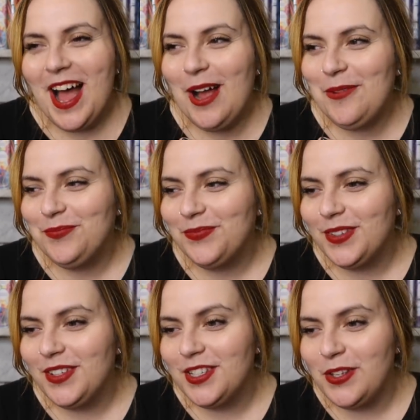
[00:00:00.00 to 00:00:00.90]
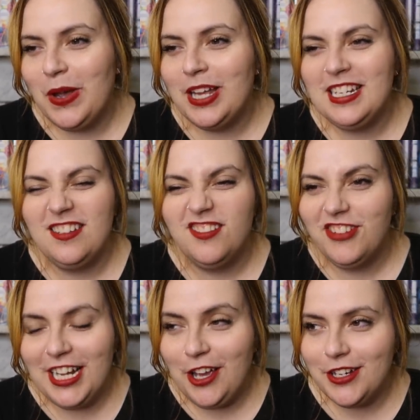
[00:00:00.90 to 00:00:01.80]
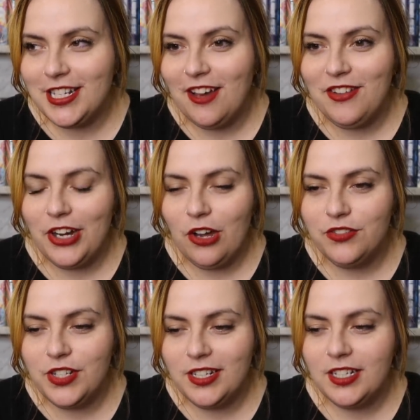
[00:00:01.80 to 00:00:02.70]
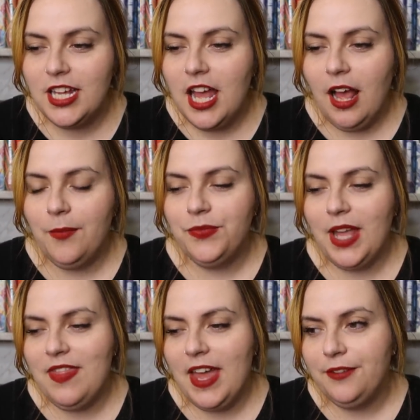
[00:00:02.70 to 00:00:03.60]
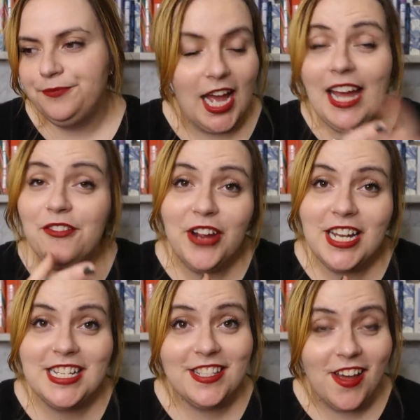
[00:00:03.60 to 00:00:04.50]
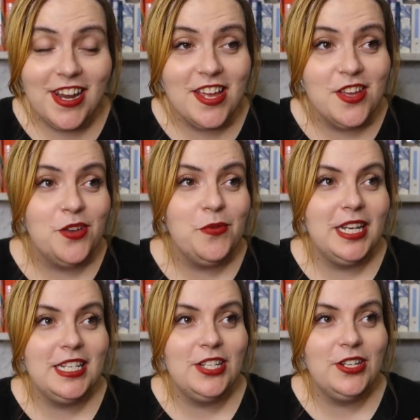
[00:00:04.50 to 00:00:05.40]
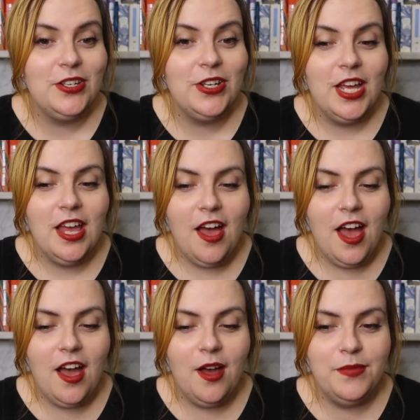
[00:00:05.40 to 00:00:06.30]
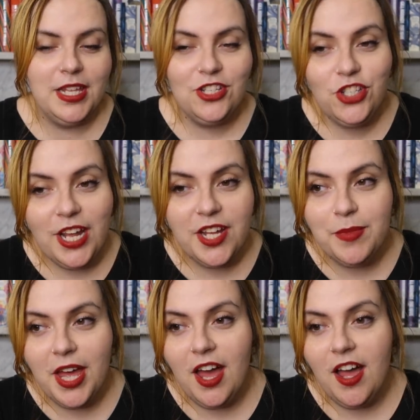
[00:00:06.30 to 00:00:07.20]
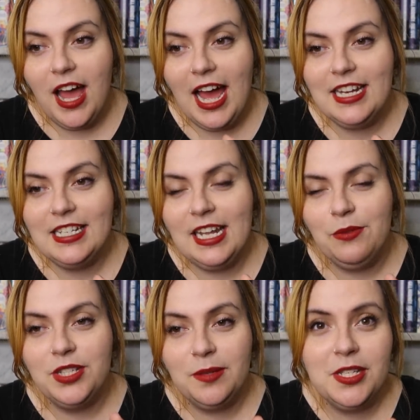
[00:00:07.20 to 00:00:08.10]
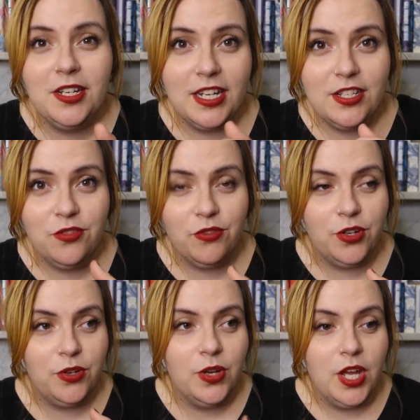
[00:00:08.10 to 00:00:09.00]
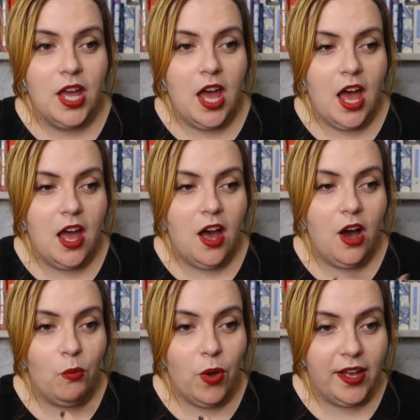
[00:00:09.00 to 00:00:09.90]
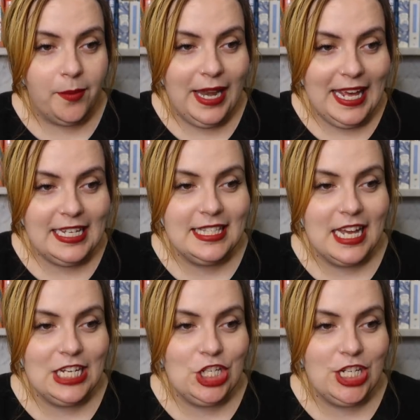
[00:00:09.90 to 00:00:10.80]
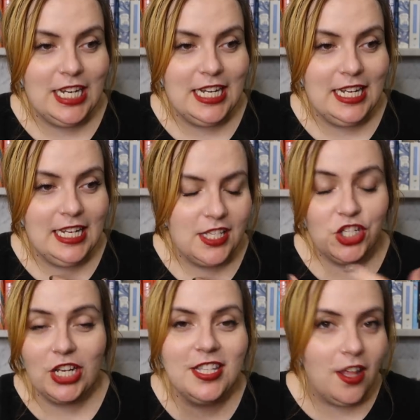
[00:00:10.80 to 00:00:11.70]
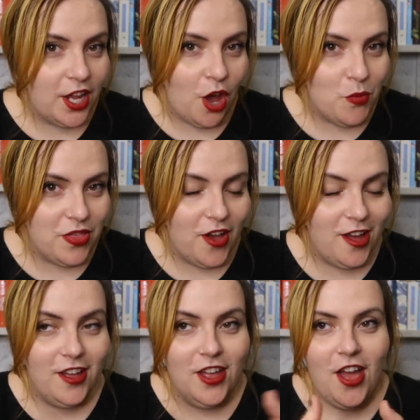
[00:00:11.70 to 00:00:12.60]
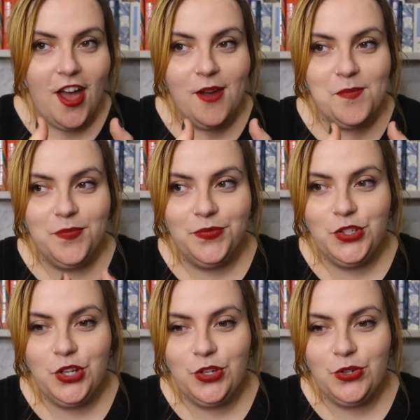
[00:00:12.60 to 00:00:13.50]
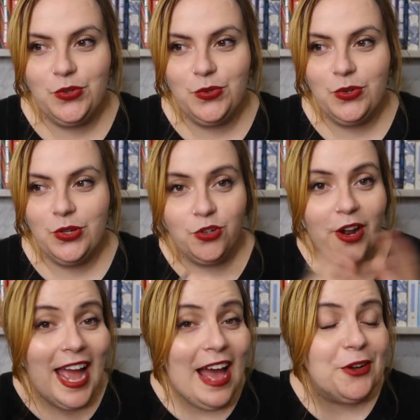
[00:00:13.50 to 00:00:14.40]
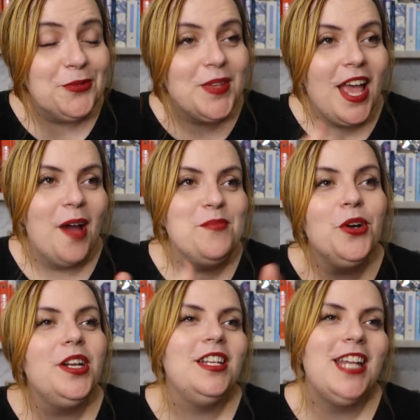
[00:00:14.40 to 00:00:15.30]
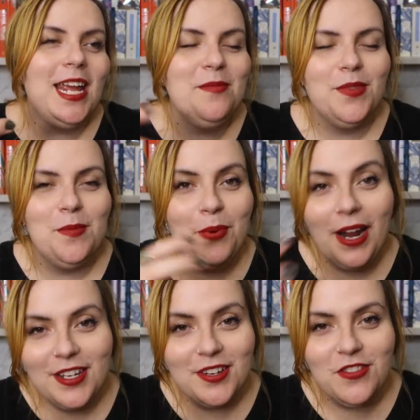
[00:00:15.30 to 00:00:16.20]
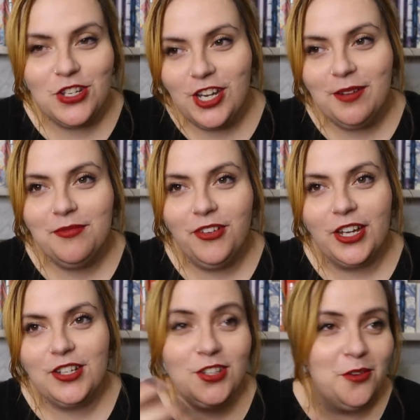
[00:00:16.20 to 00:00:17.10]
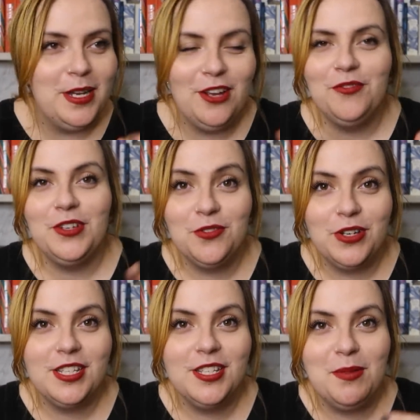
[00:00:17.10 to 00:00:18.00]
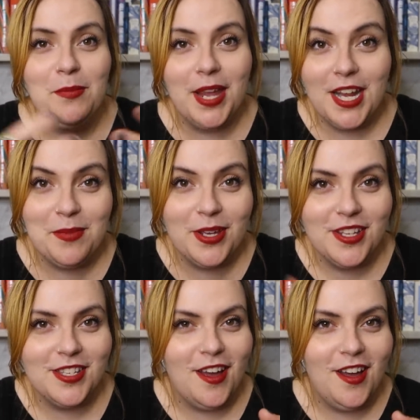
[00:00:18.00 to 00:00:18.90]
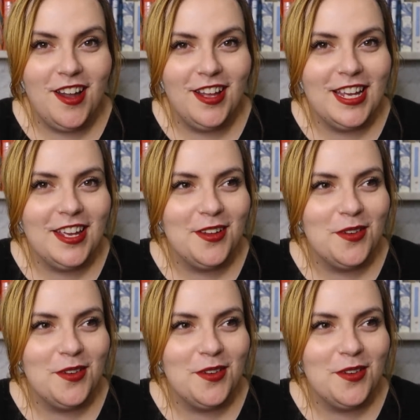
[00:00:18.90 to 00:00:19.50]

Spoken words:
So I didn't really go to that very often. And then I had a friend, Sana, who went to this gym, and it was subsidized through our workplace, and she suggested that I come with her to try it out. I'm not going to name the brand of the gym for like so many obvious reasons, but mainly because like